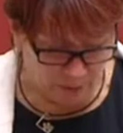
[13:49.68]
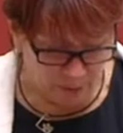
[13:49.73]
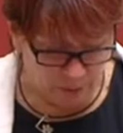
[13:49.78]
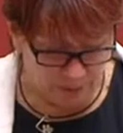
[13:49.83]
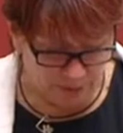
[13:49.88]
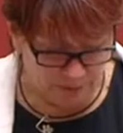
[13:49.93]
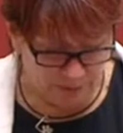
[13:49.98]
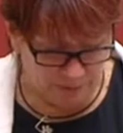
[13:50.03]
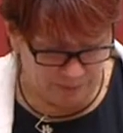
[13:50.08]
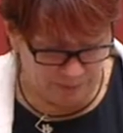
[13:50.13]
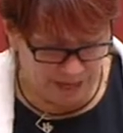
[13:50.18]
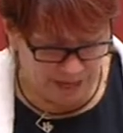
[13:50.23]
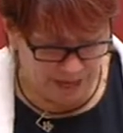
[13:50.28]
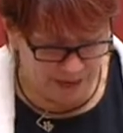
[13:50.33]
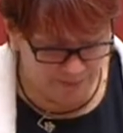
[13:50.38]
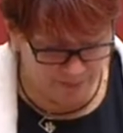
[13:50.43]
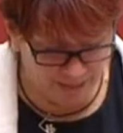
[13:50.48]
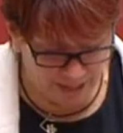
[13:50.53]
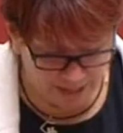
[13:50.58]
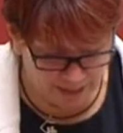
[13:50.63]
course,
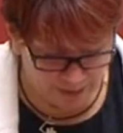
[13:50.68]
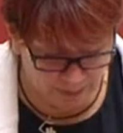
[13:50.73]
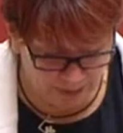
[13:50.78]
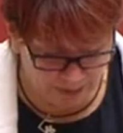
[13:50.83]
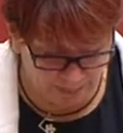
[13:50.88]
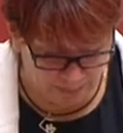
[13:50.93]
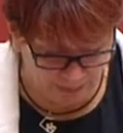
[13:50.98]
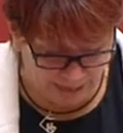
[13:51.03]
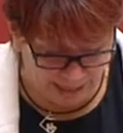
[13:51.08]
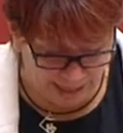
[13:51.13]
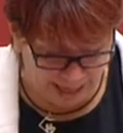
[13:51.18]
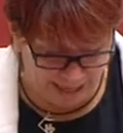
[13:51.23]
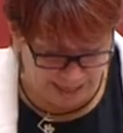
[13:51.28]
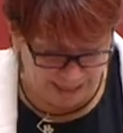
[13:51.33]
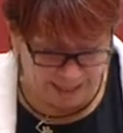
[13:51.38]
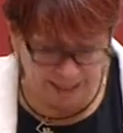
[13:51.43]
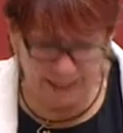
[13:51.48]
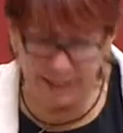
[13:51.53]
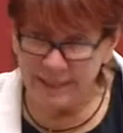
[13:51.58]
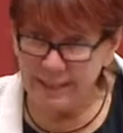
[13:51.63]
ANPAH has been
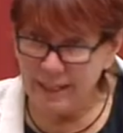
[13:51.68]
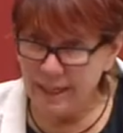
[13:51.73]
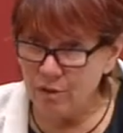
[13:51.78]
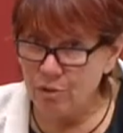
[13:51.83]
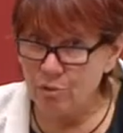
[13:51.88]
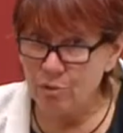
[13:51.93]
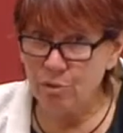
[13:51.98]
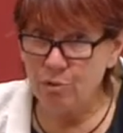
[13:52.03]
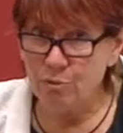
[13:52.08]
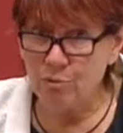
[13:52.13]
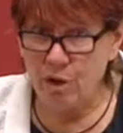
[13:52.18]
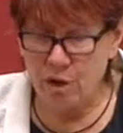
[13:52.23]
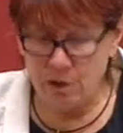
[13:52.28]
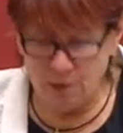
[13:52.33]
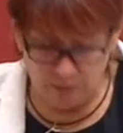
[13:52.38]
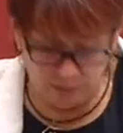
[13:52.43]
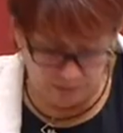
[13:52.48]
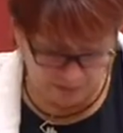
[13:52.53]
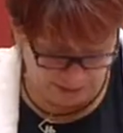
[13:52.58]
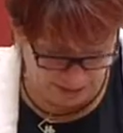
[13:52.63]
playing a central
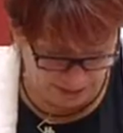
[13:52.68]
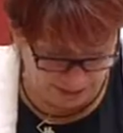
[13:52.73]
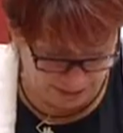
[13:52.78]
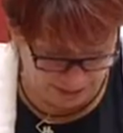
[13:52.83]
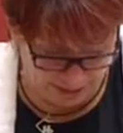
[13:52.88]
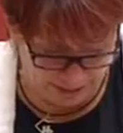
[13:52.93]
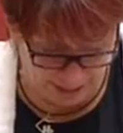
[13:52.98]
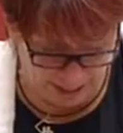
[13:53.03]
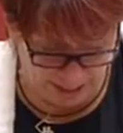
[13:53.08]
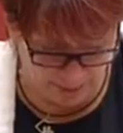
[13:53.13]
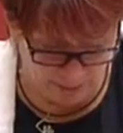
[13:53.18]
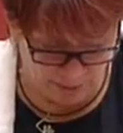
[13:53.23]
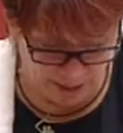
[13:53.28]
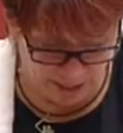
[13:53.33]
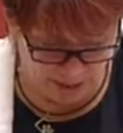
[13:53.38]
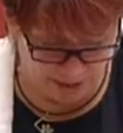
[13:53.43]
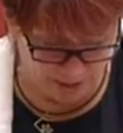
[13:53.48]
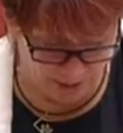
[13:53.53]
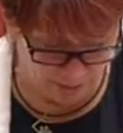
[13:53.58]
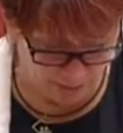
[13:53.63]
role in
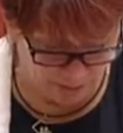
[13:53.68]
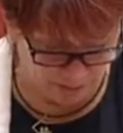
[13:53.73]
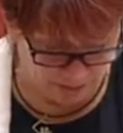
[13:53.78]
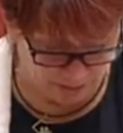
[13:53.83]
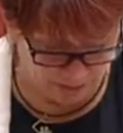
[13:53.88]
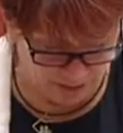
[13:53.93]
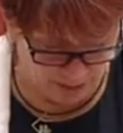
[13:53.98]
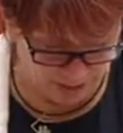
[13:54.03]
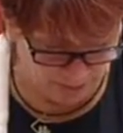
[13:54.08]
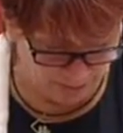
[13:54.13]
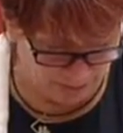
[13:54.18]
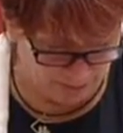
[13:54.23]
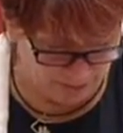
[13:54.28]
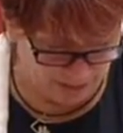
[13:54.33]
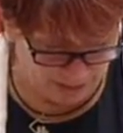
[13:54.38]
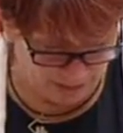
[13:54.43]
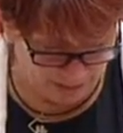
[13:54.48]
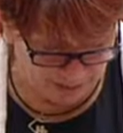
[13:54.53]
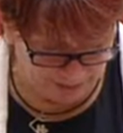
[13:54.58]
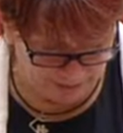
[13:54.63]
collaborating across the health
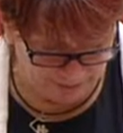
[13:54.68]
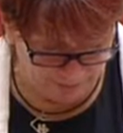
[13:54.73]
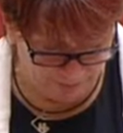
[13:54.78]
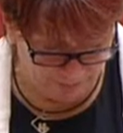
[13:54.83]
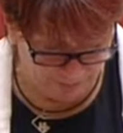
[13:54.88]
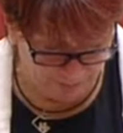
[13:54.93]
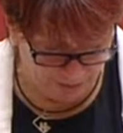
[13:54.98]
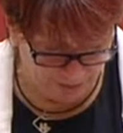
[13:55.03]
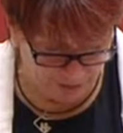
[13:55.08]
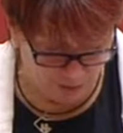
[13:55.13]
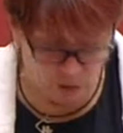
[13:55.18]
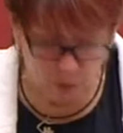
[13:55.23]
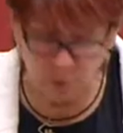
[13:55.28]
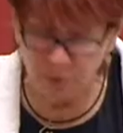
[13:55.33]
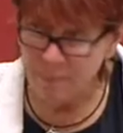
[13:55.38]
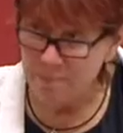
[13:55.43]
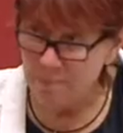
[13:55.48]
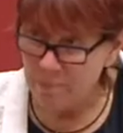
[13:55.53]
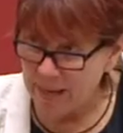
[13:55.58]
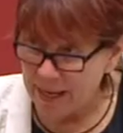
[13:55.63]
sector to
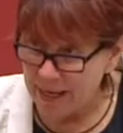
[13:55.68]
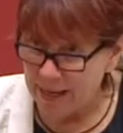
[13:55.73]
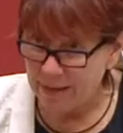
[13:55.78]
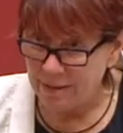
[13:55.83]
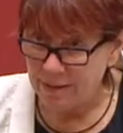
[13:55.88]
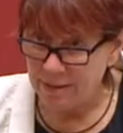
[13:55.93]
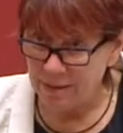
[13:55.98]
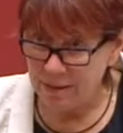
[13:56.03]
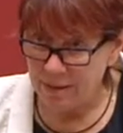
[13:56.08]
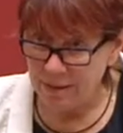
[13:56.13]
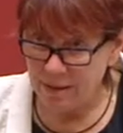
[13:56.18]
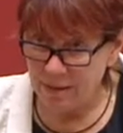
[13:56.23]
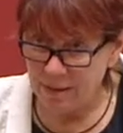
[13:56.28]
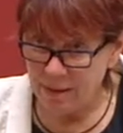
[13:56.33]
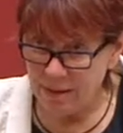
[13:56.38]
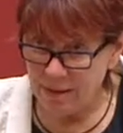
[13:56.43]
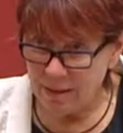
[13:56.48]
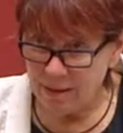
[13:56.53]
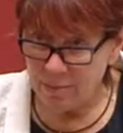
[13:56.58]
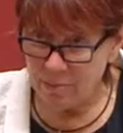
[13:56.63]
embed
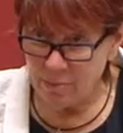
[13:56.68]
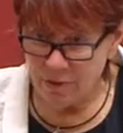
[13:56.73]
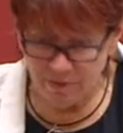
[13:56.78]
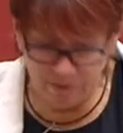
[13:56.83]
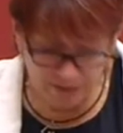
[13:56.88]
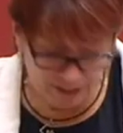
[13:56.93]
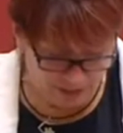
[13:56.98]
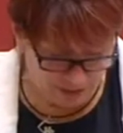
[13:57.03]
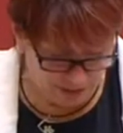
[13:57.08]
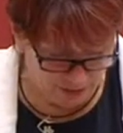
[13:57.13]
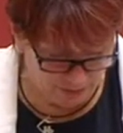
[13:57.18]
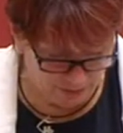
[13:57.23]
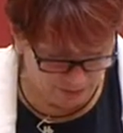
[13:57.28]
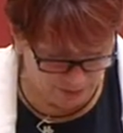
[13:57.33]
preventive